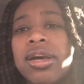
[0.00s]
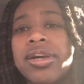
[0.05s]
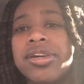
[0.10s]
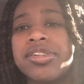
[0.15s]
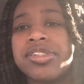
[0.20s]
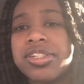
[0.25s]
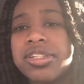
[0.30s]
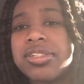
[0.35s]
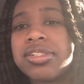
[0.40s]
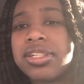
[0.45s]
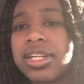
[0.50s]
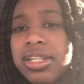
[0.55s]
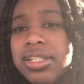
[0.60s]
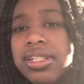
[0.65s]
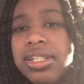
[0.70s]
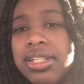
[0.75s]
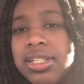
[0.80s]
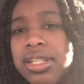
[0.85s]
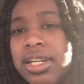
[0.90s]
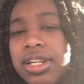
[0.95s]
She's
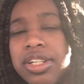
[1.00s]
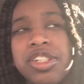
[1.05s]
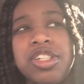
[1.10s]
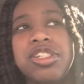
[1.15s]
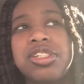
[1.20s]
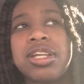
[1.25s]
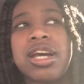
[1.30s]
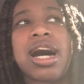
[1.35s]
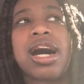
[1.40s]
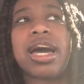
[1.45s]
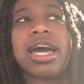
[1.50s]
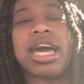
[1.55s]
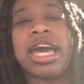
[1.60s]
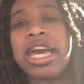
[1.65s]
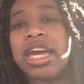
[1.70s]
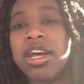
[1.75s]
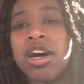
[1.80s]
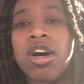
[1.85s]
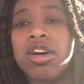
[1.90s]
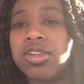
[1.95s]
66. She's not
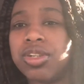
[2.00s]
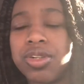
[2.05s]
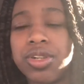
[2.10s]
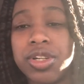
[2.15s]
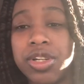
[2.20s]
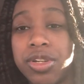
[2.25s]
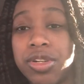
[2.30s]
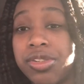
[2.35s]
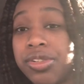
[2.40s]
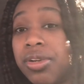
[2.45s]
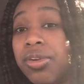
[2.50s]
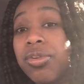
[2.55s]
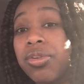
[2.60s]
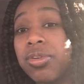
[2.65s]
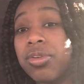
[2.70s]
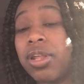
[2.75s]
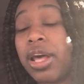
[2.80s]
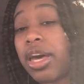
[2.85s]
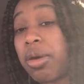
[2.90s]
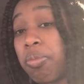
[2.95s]
800 years old,
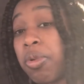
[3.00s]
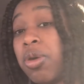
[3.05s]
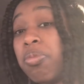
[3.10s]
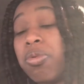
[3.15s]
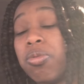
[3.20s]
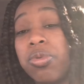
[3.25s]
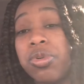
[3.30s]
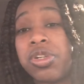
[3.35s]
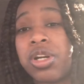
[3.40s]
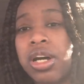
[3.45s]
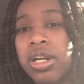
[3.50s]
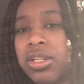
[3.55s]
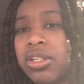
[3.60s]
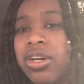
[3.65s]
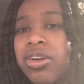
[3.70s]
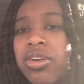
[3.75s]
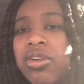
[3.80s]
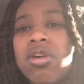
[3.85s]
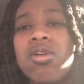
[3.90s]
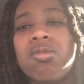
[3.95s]
like people will try to
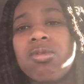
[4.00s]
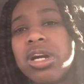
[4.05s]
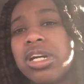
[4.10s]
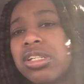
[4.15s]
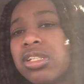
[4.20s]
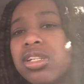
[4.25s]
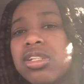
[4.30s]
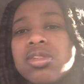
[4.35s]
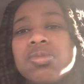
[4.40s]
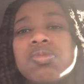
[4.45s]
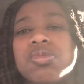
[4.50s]
tell you. Oh, racism